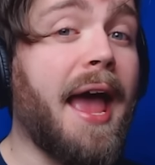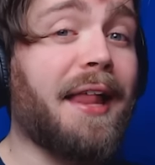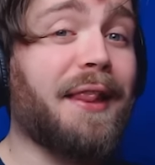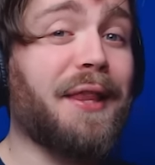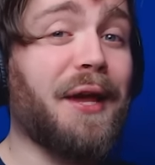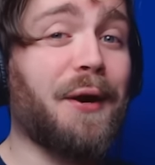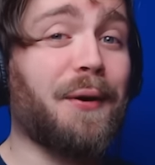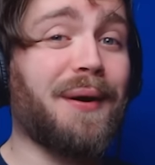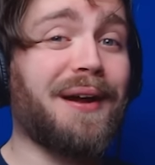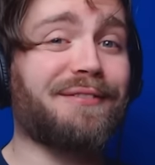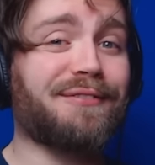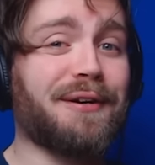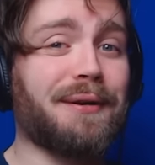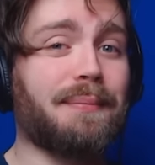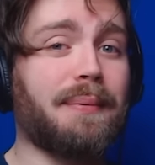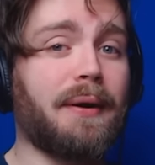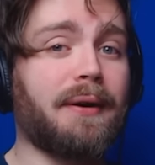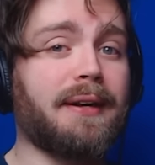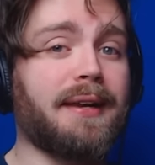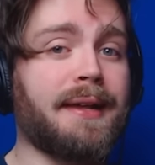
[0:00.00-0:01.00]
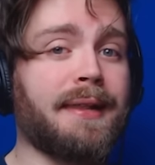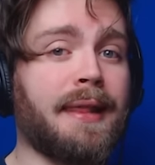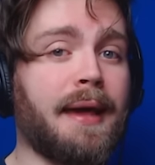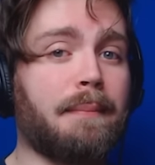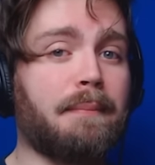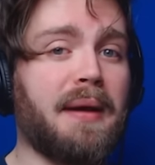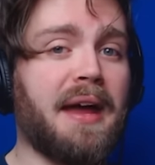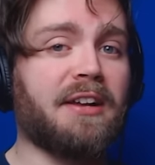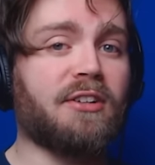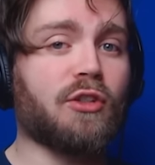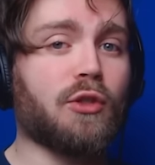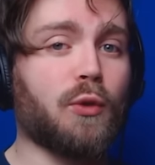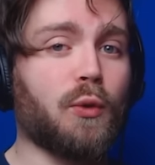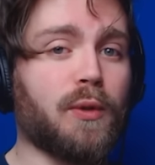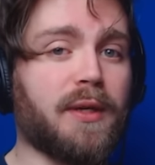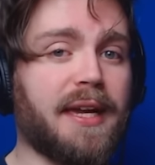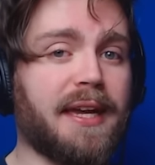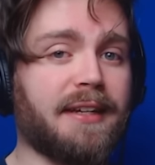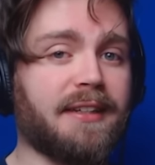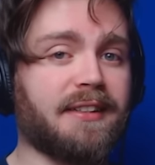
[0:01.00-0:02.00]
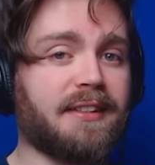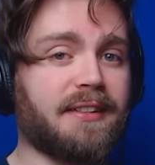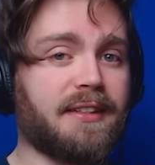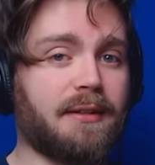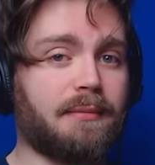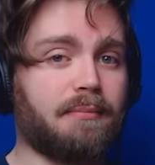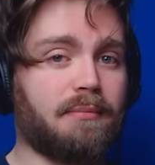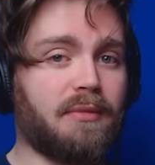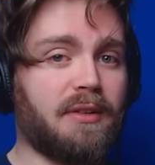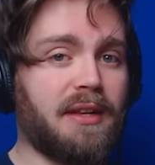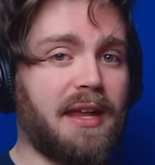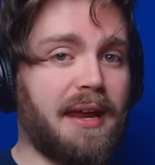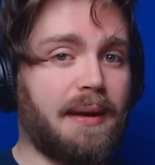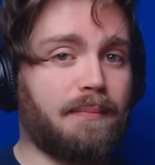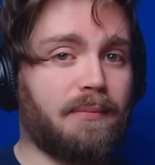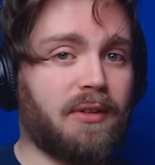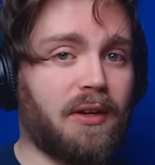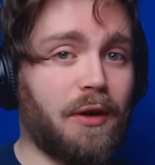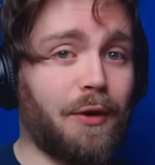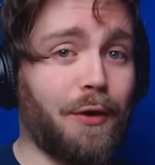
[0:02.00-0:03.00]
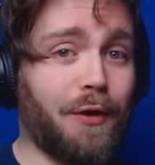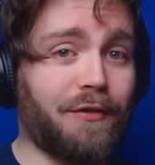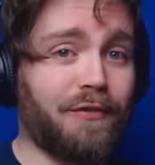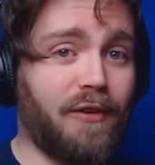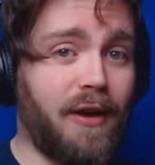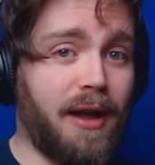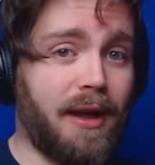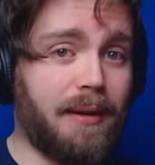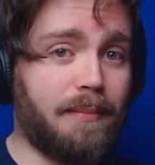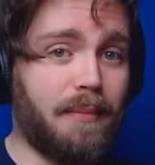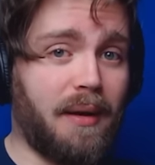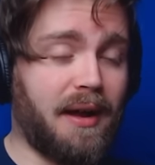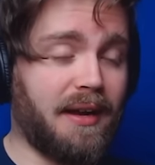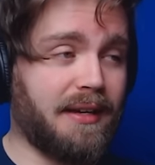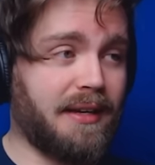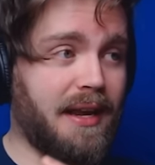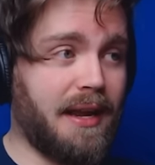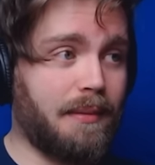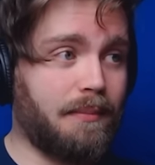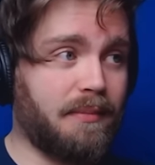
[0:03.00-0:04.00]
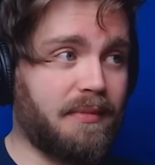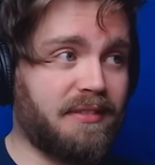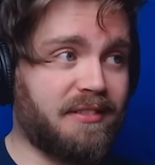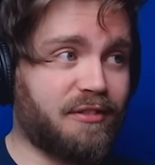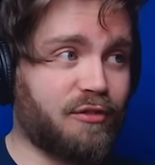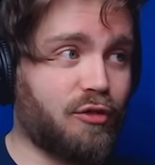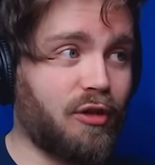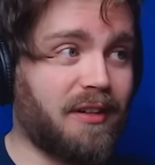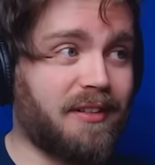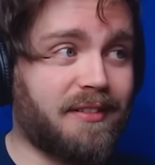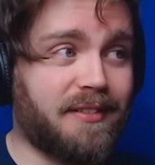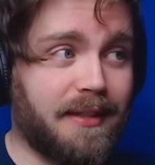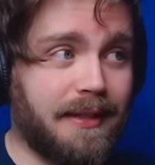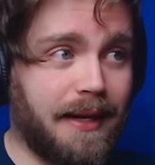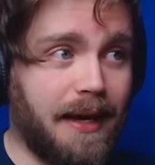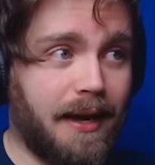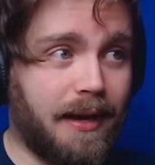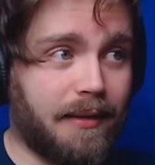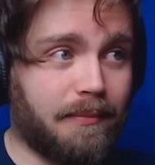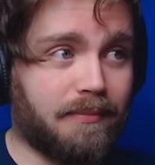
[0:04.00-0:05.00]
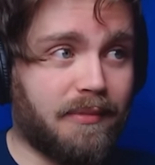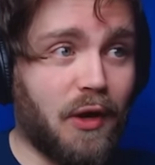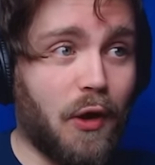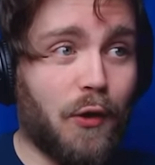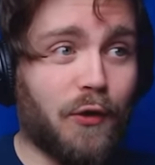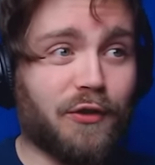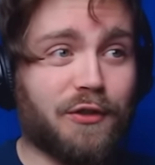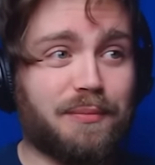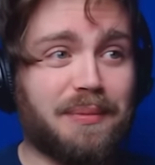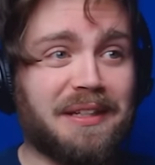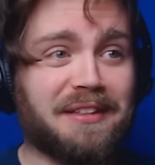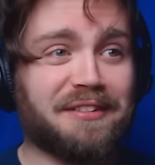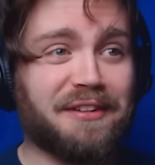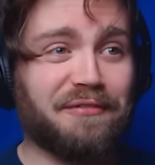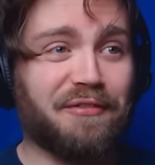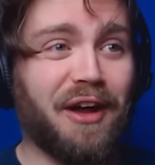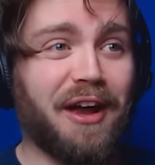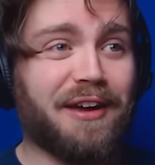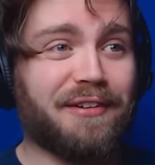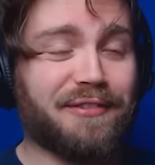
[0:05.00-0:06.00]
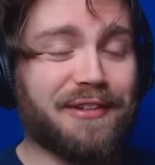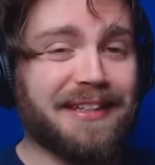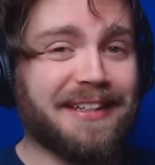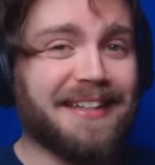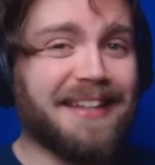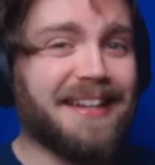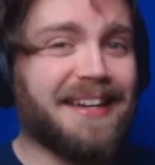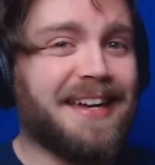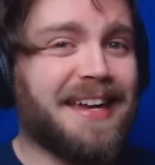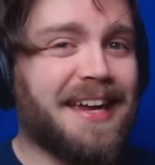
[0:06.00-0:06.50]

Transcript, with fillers: Hello everybody in that magical kingdom named OFI, my name is Krusty, I am going to be surviving